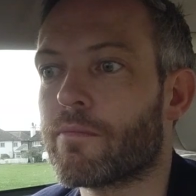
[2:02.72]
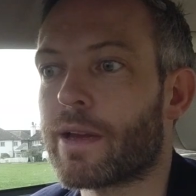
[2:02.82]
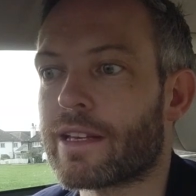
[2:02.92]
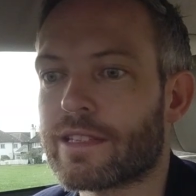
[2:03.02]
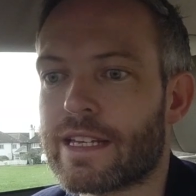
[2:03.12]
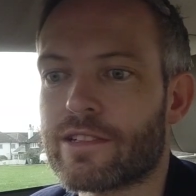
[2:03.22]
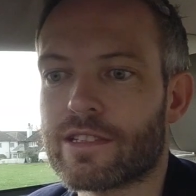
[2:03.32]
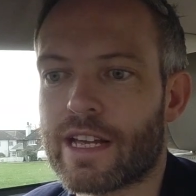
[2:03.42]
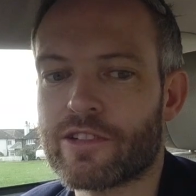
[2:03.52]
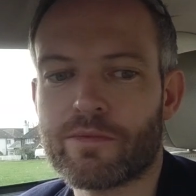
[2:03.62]
magazine
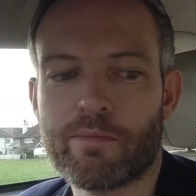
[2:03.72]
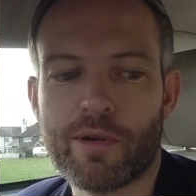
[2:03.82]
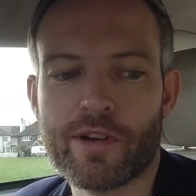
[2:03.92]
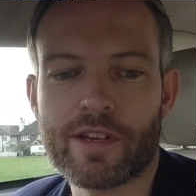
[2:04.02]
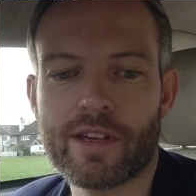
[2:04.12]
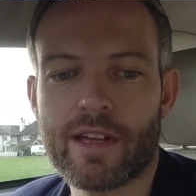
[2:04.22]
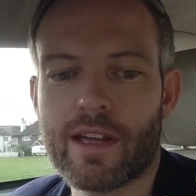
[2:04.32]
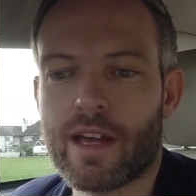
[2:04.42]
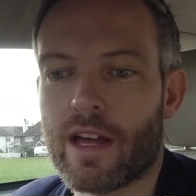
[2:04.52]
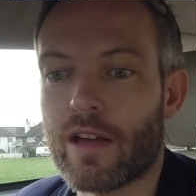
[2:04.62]
/ book.
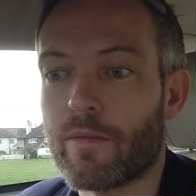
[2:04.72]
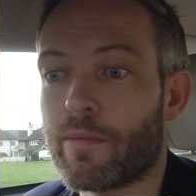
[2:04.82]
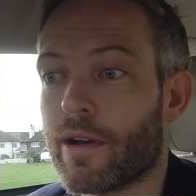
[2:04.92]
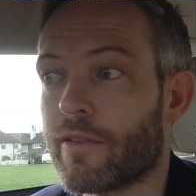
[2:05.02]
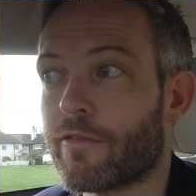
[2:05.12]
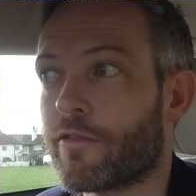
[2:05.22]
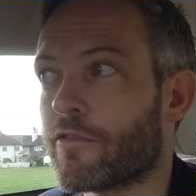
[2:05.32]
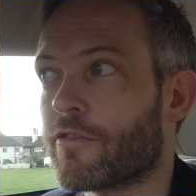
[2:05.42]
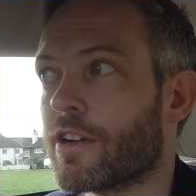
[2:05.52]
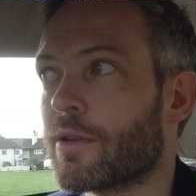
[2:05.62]
But
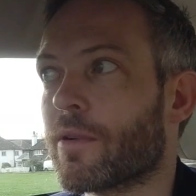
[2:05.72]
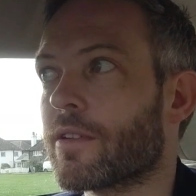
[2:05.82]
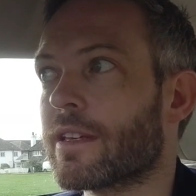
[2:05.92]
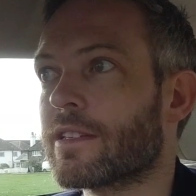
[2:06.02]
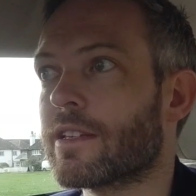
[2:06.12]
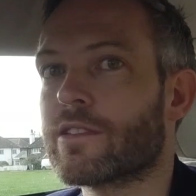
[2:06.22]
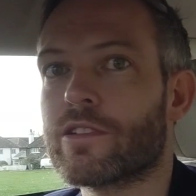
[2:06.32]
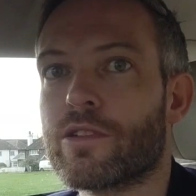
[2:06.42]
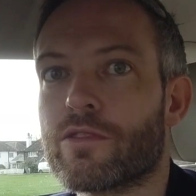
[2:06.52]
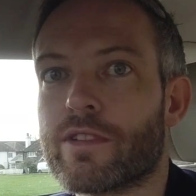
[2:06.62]
for anyone, it's to
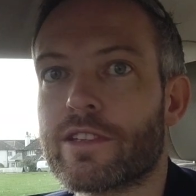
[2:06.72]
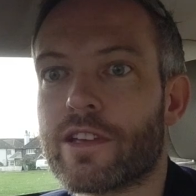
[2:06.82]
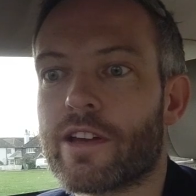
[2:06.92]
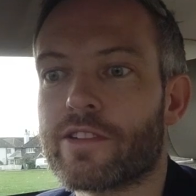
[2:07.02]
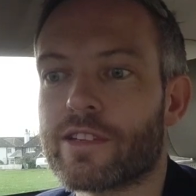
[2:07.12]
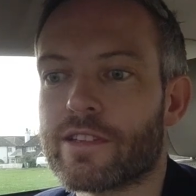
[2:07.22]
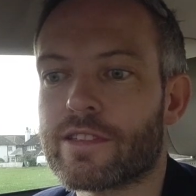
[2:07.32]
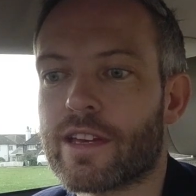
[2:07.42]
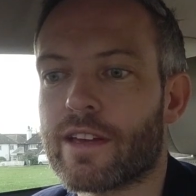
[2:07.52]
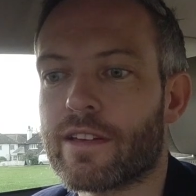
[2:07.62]
do your research and
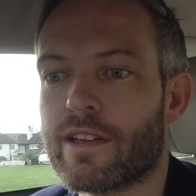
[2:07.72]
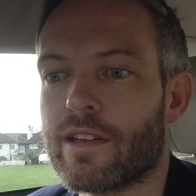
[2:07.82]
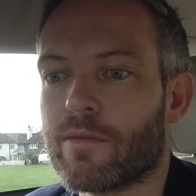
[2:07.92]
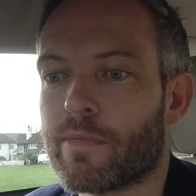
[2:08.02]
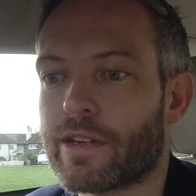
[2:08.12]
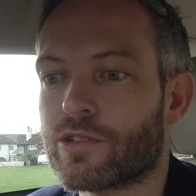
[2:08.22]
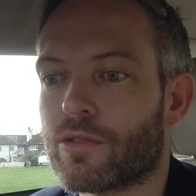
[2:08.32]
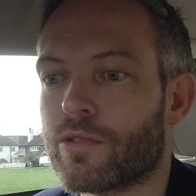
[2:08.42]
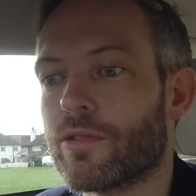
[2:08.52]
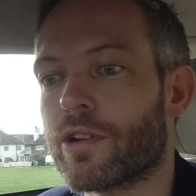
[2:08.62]
make
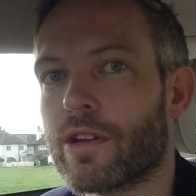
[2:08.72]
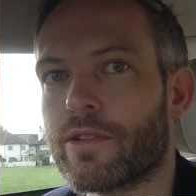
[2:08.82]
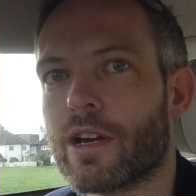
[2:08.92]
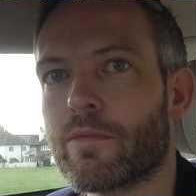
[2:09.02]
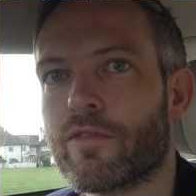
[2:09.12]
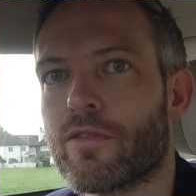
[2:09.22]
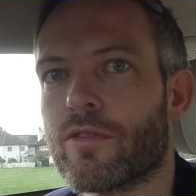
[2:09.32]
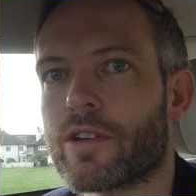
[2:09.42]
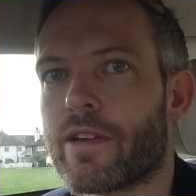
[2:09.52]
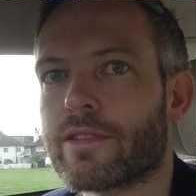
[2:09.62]
sure you're clued up
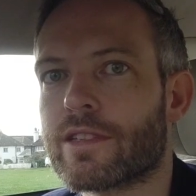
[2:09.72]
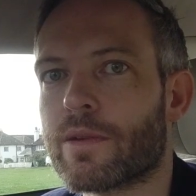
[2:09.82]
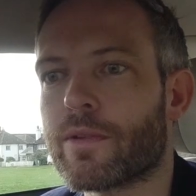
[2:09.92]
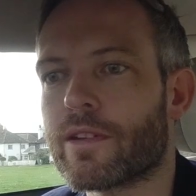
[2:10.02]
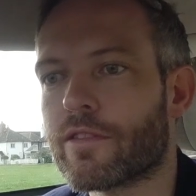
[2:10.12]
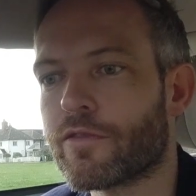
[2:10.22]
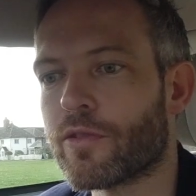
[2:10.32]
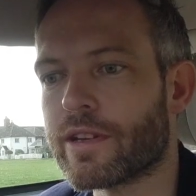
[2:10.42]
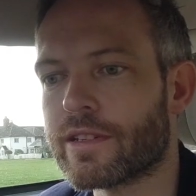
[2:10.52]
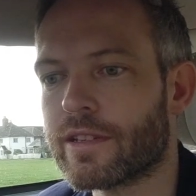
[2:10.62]
before going to see one and
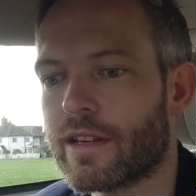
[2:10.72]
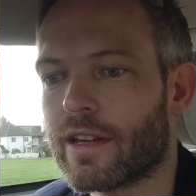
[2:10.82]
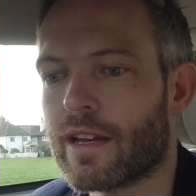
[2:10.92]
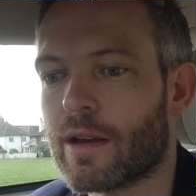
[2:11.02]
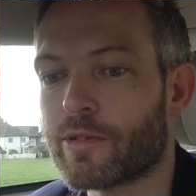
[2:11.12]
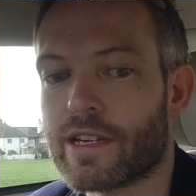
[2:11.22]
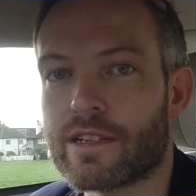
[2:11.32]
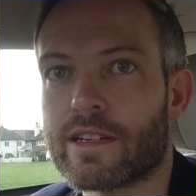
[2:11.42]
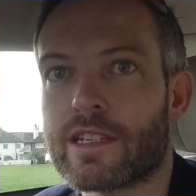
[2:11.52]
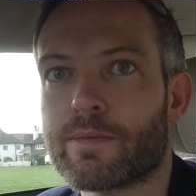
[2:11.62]
avoid a
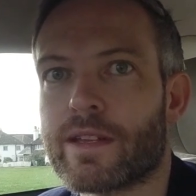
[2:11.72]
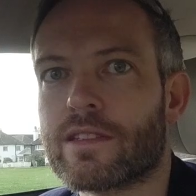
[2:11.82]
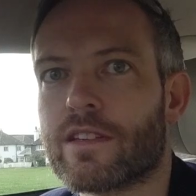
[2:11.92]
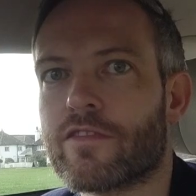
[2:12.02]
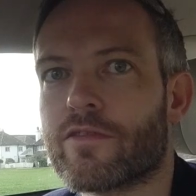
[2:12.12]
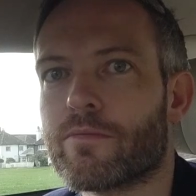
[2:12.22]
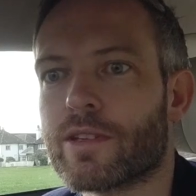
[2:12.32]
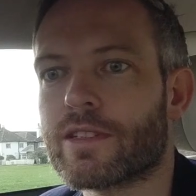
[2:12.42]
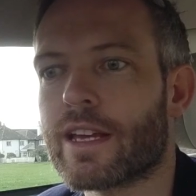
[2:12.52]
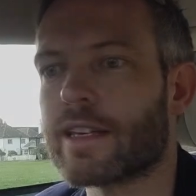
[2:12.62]
potentially expensive
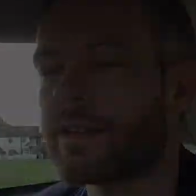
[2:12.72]
mistake.